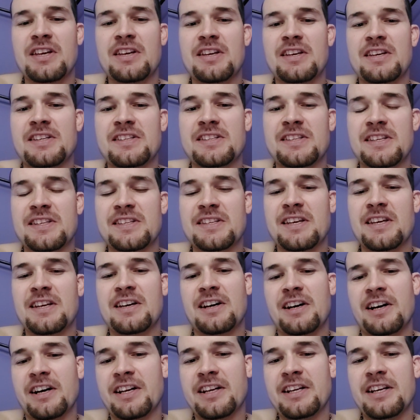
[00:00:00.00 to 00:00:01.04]
He says,
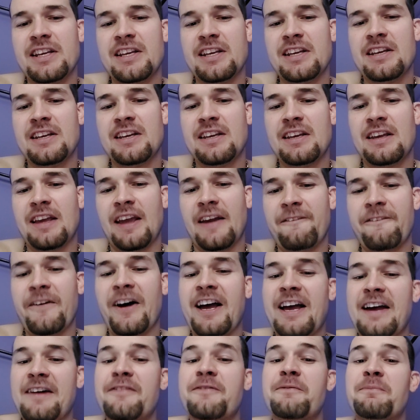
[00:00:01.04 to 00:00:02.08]
"Honey, if
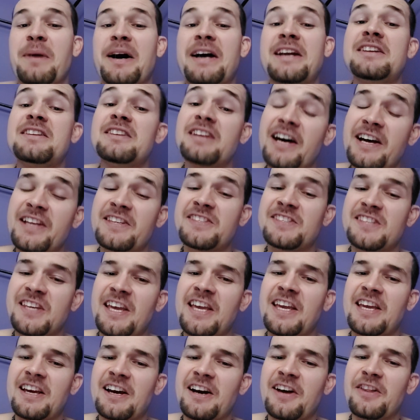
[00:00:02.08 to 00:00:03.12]
I have my nuts
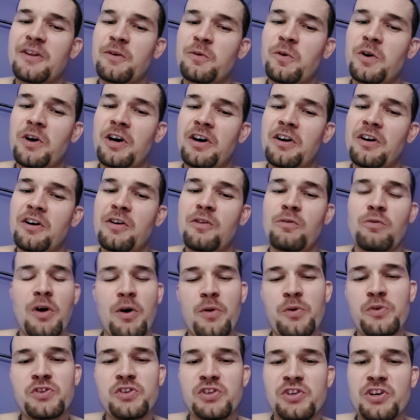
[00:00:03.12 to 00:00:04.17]
hanging on the wall, what
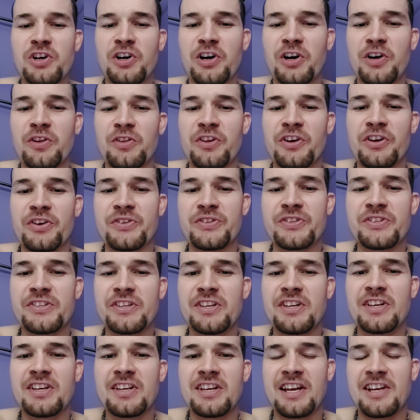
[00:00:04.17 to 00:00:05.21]
would you call those?"
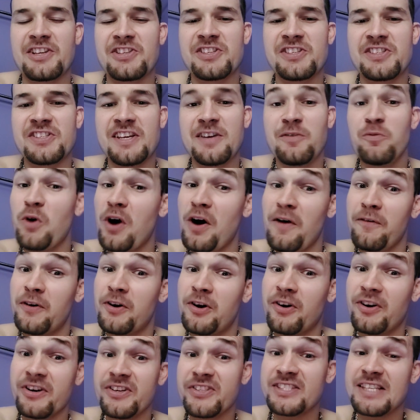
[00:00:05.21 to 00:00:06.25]
And she said, "Well, of
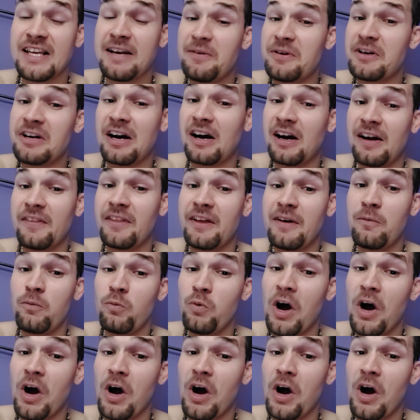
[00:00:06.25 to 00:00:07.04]
course I would call them